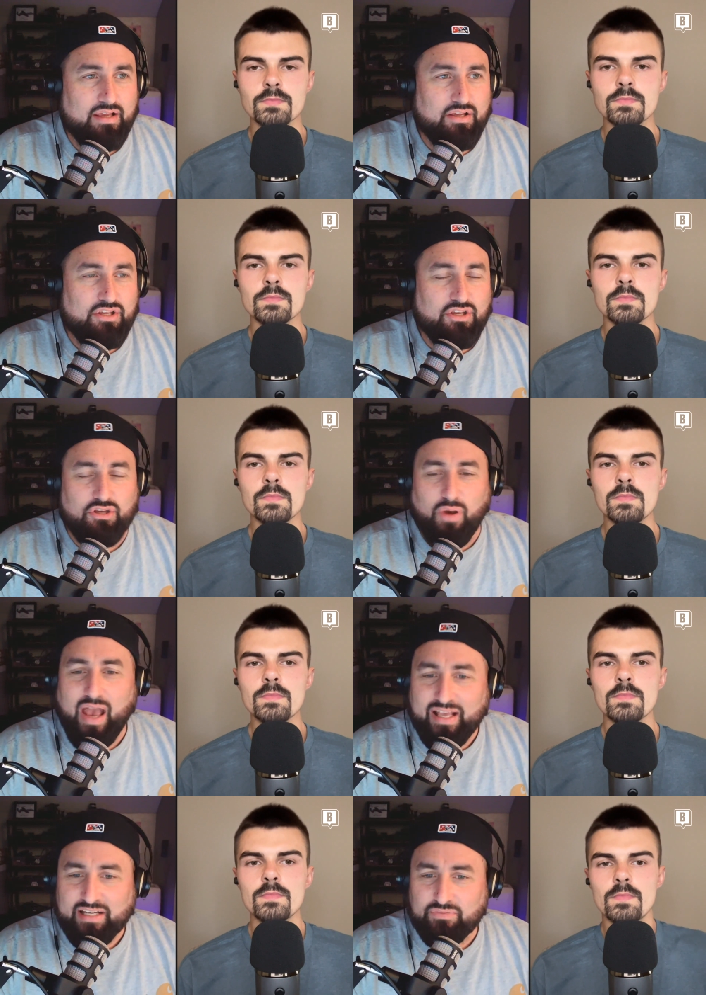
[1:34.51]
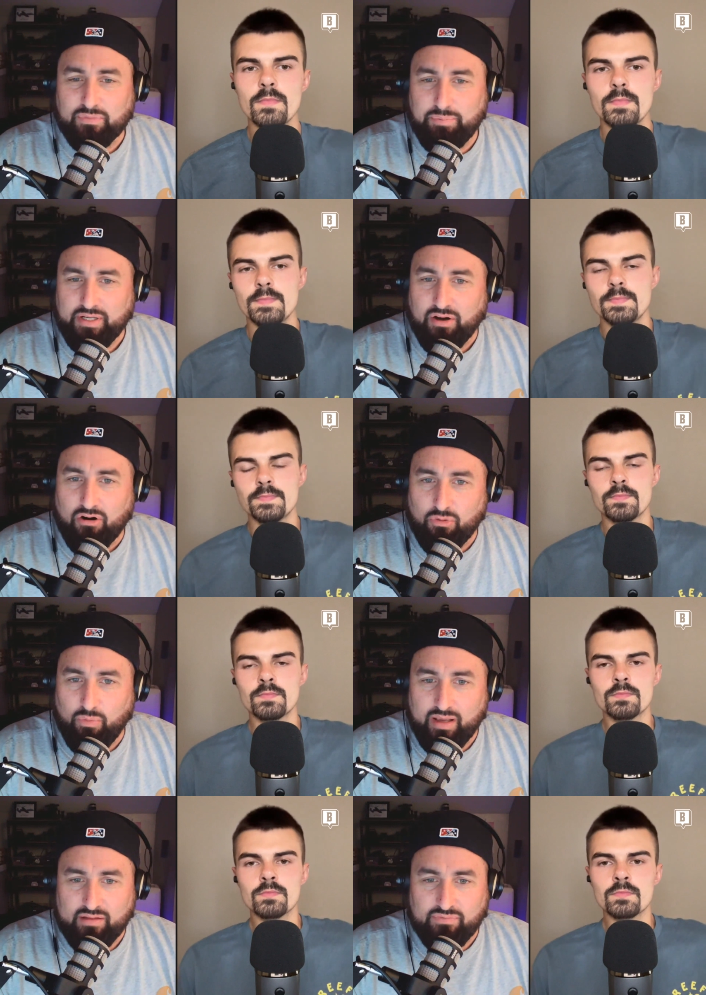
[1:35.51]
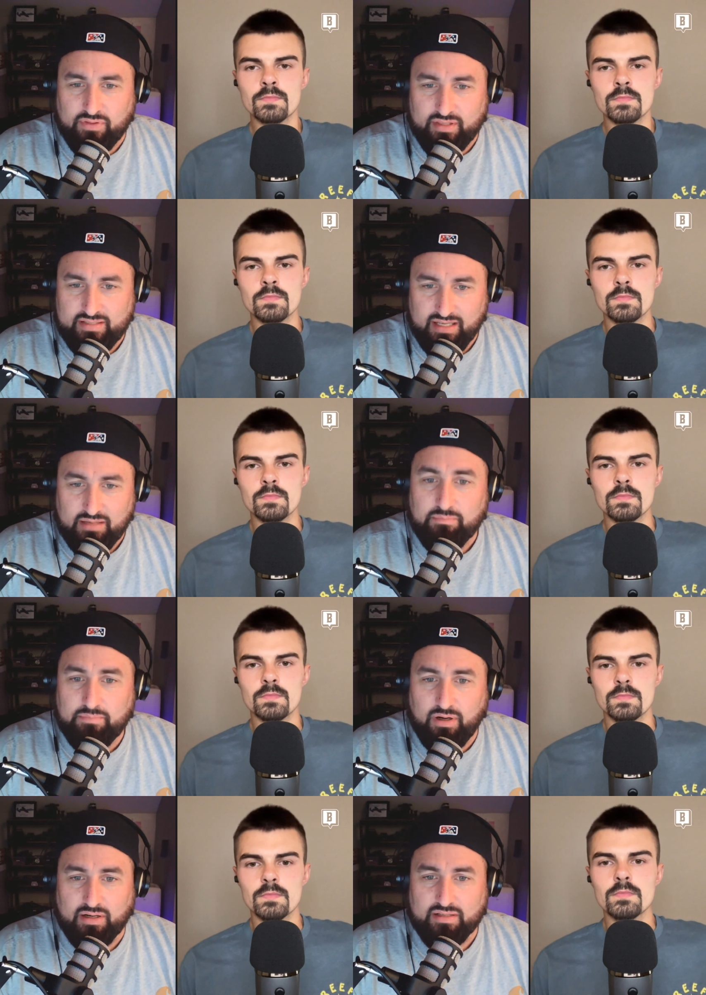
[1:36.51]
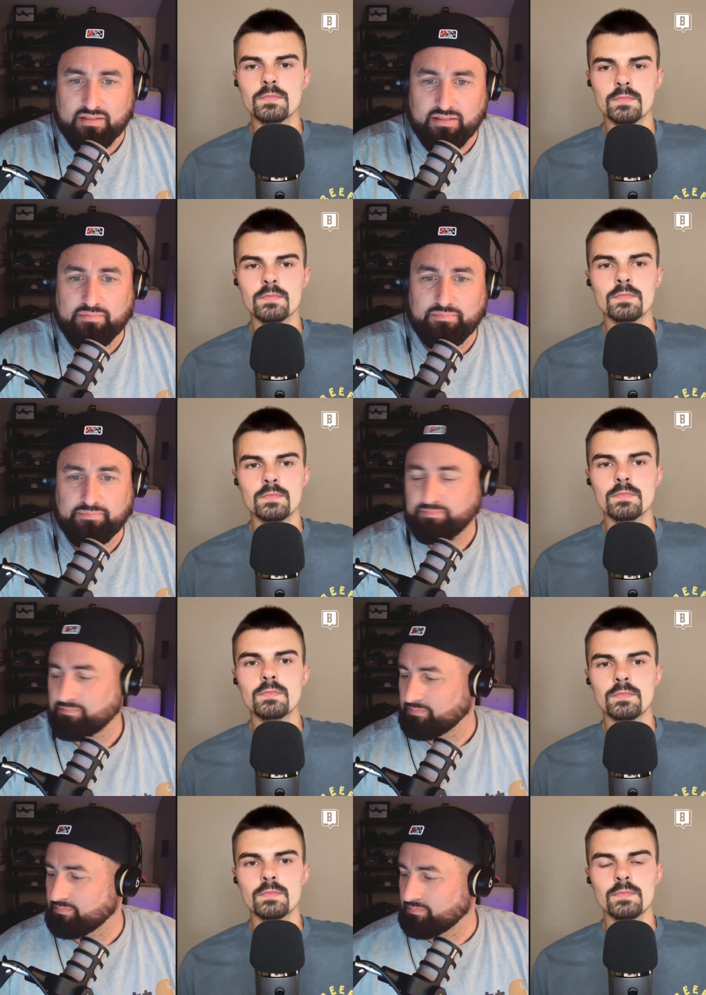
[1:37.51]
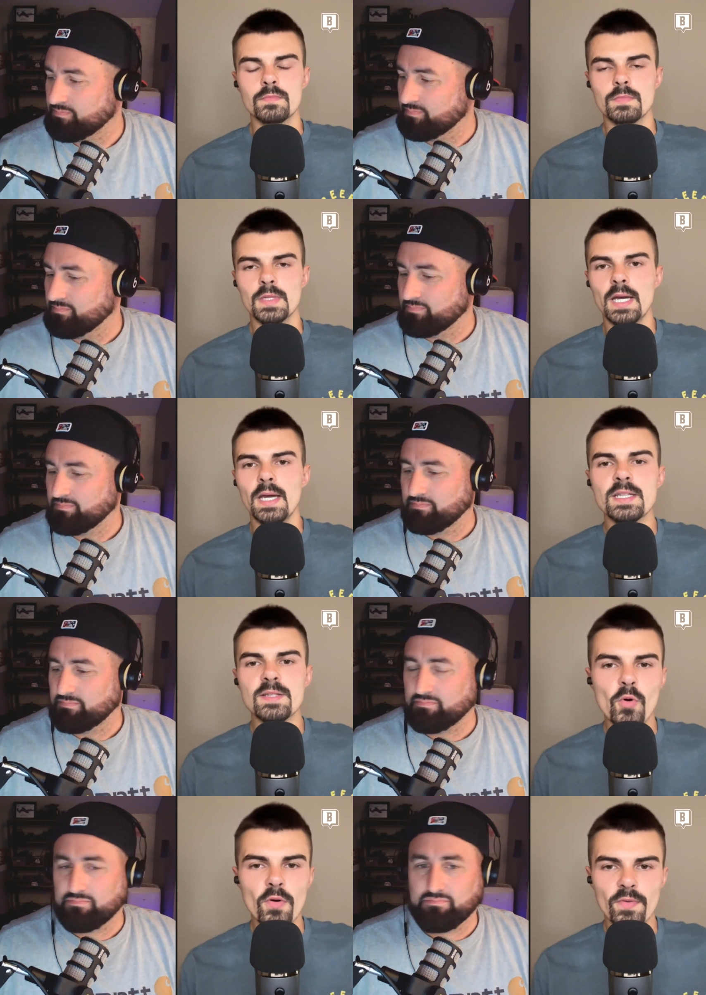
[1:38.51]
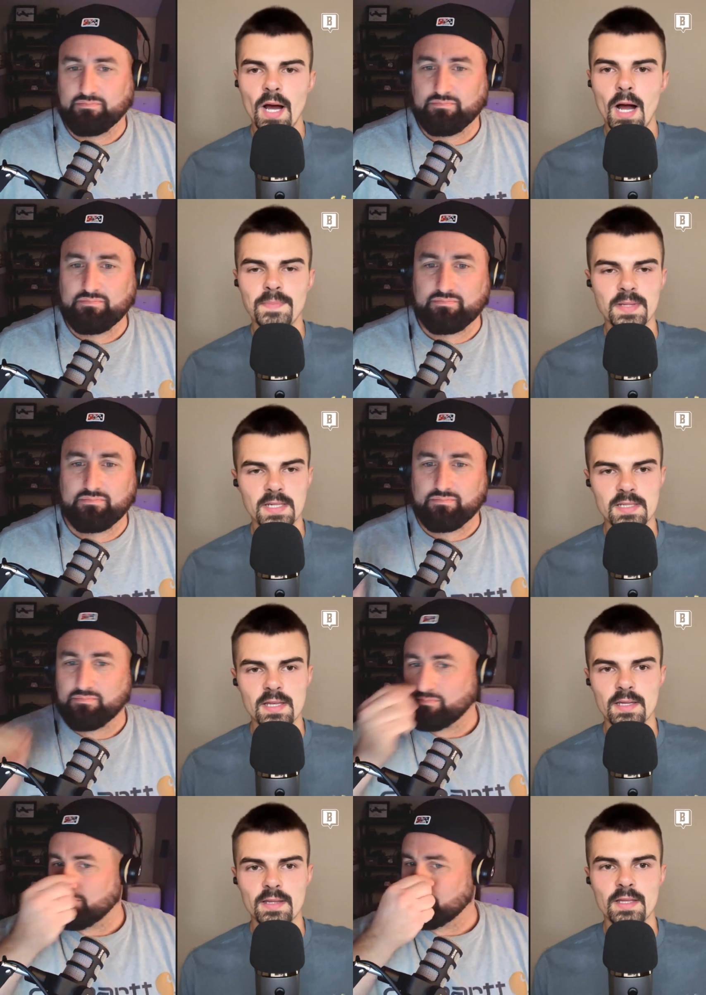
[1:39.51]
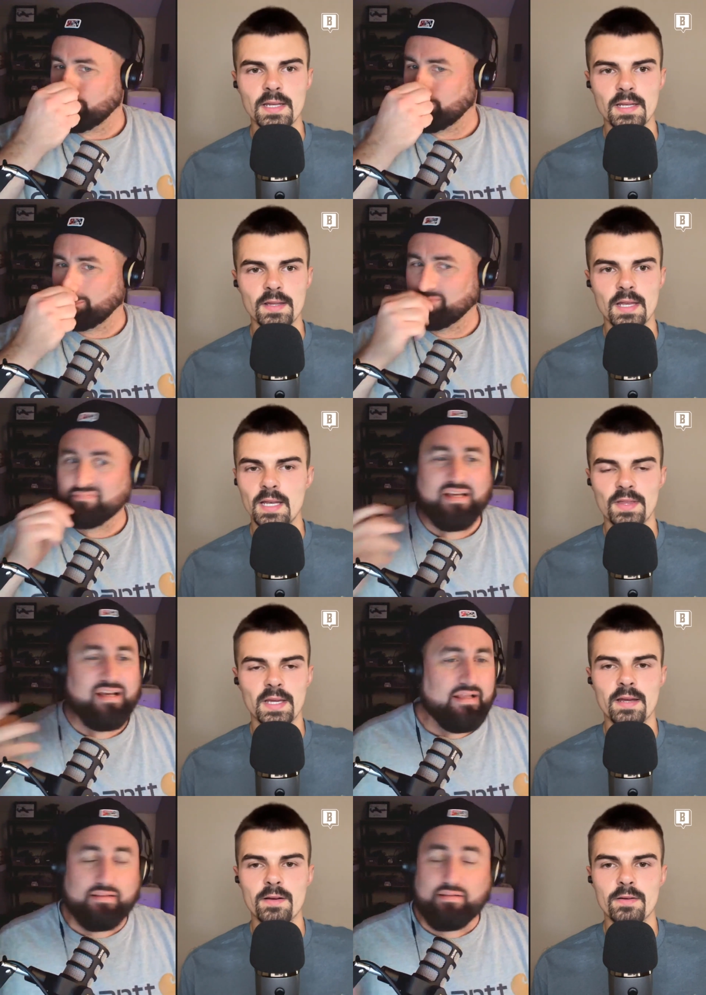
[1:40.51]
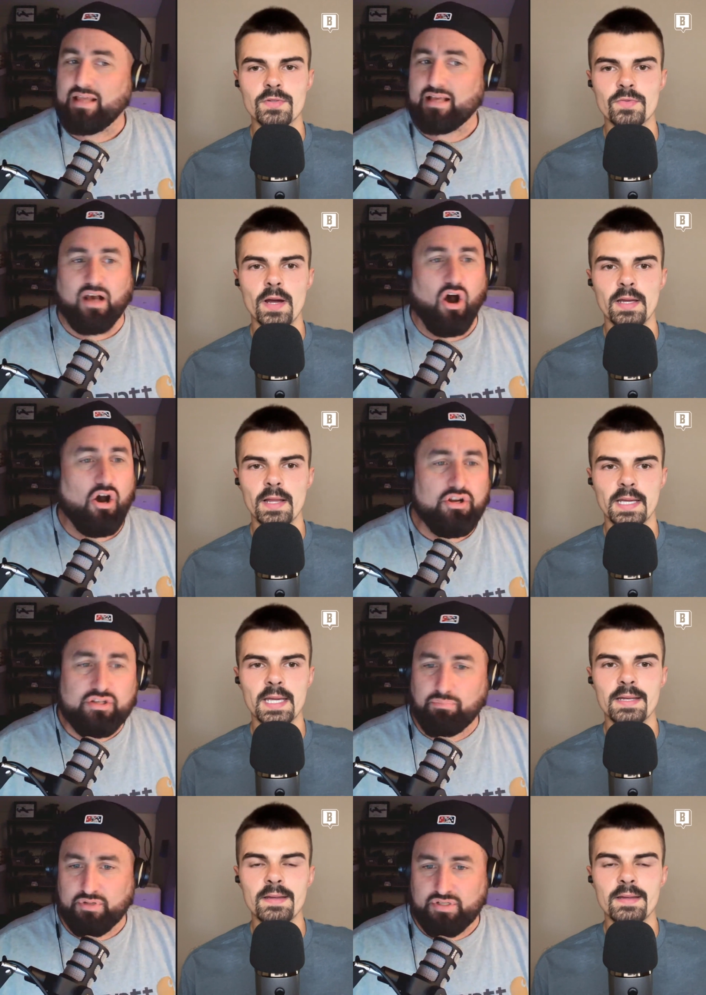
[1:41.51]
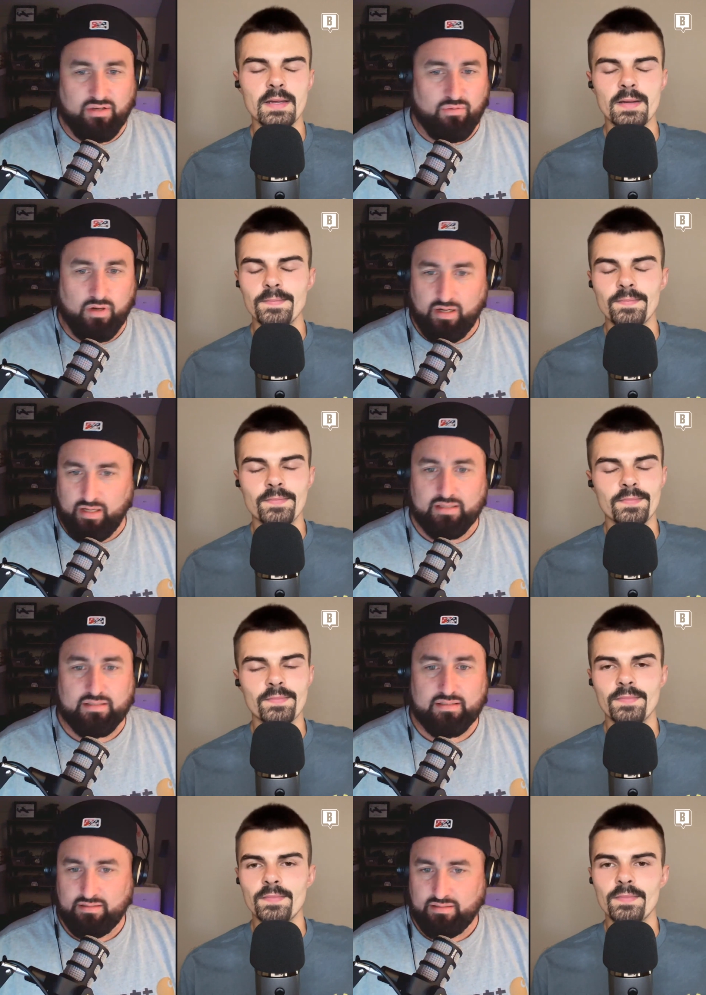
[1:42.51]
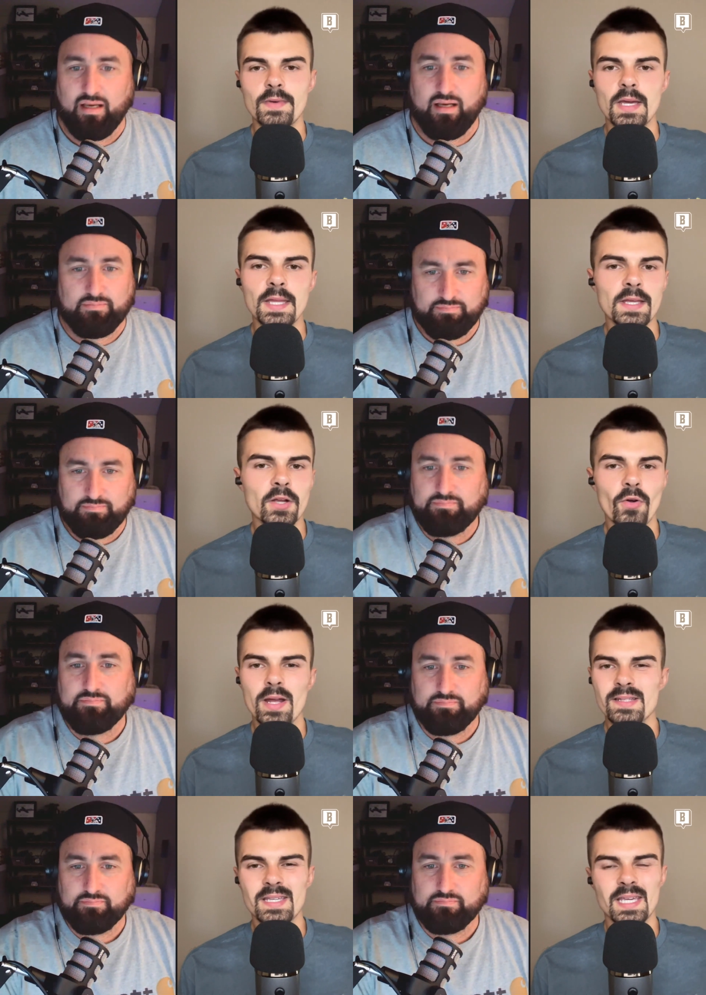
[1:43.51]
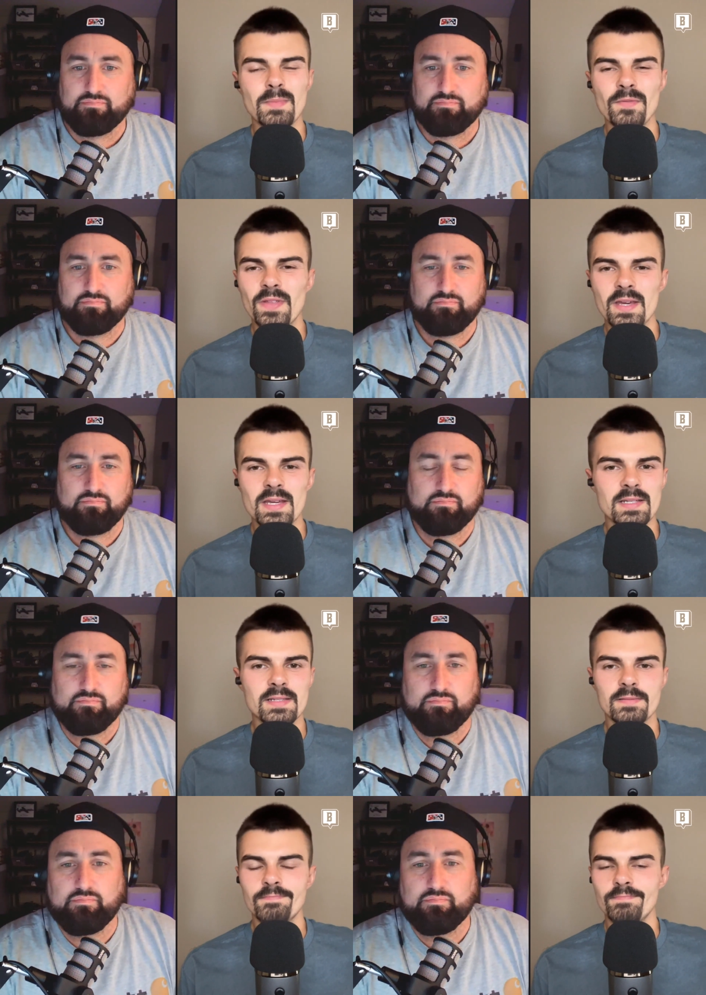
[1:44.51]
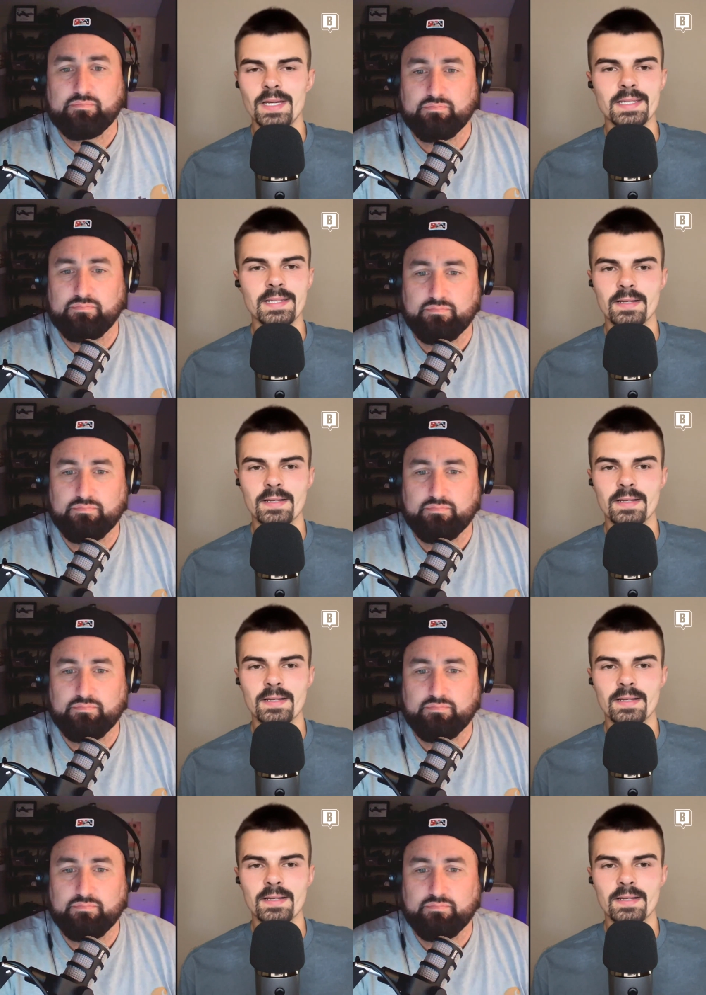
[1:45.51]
Speaker 1: you, you hate it for penny hardaway and for the team honestly yeah, it's more of an optics
Speaker 2: thing than any, anything else, That's right? 100% like hundred
Speaker 1: percent what it is. Yeah. In the
Speaker 2: grand scheme of things, it